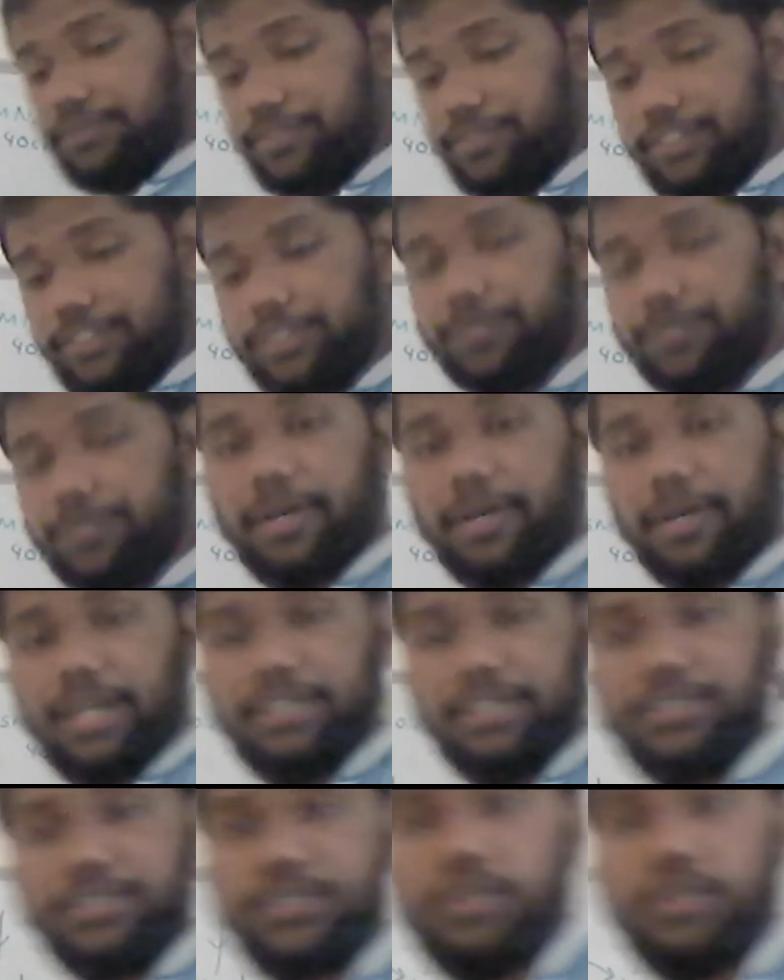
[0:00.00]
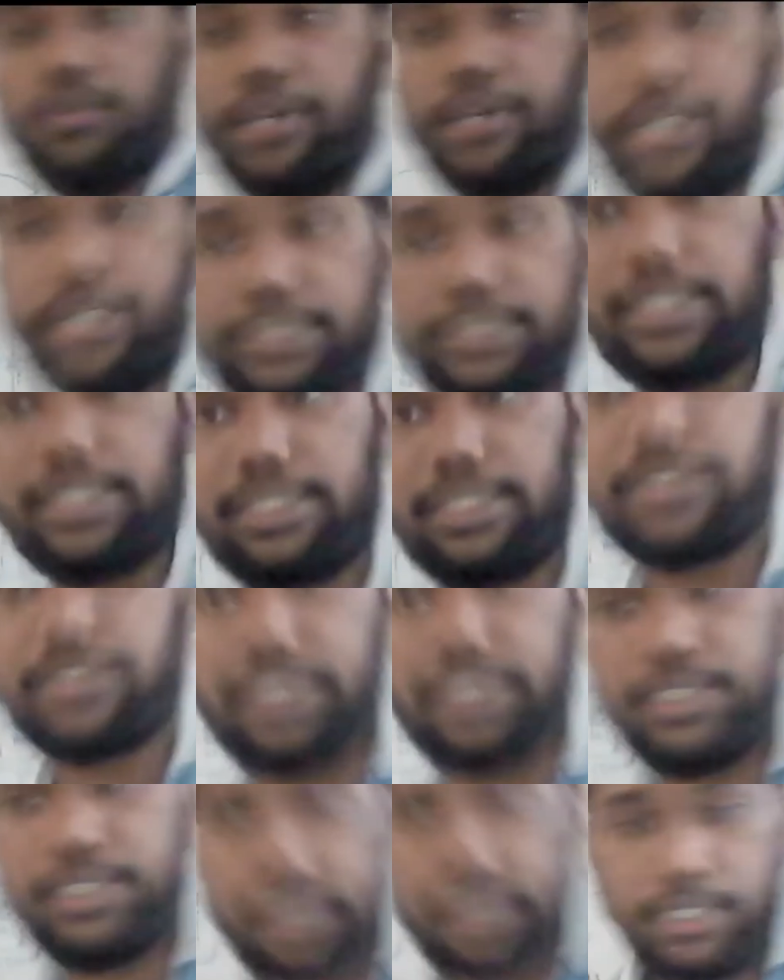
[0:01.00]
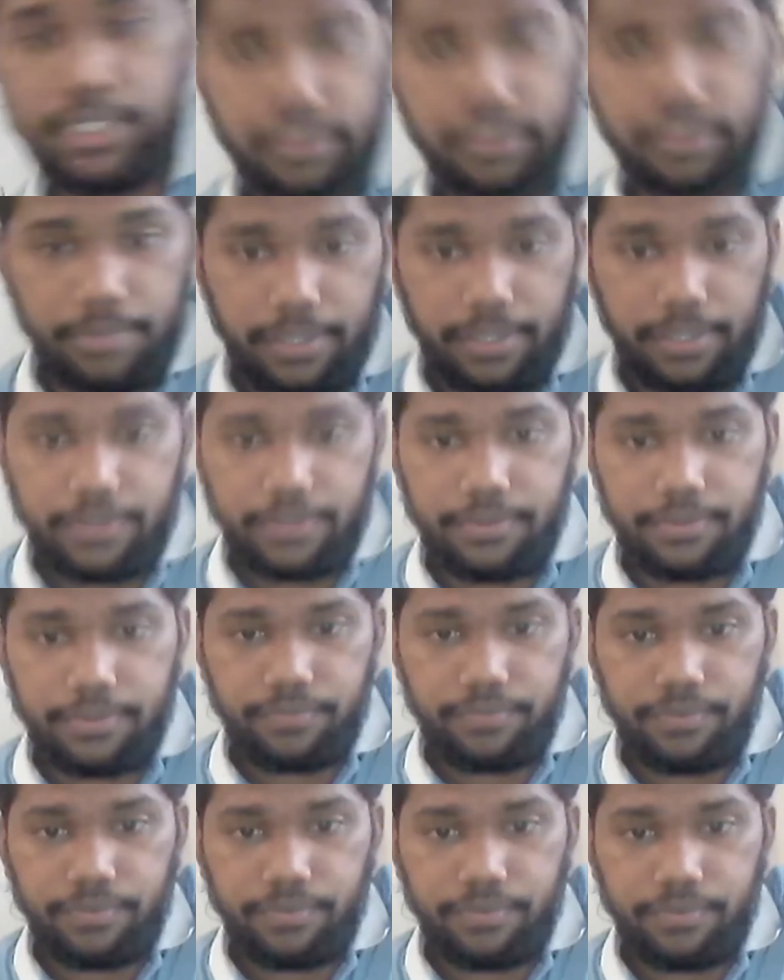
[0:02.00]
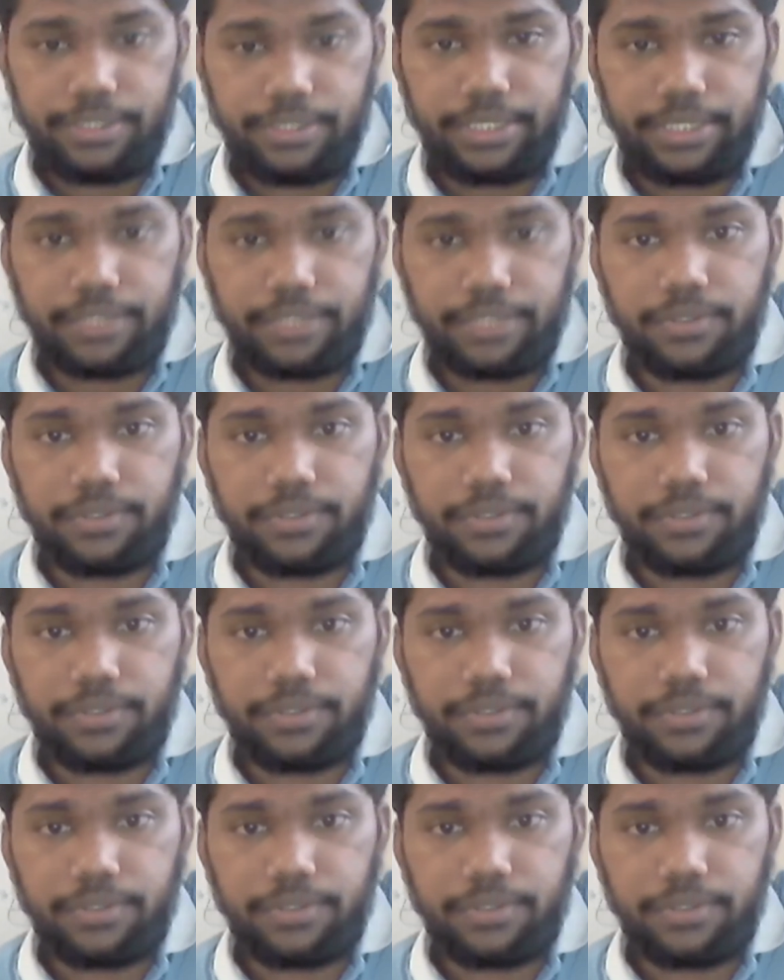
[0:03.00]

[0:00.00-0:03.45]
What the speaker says: first part. So what is asked in the second part? We will check.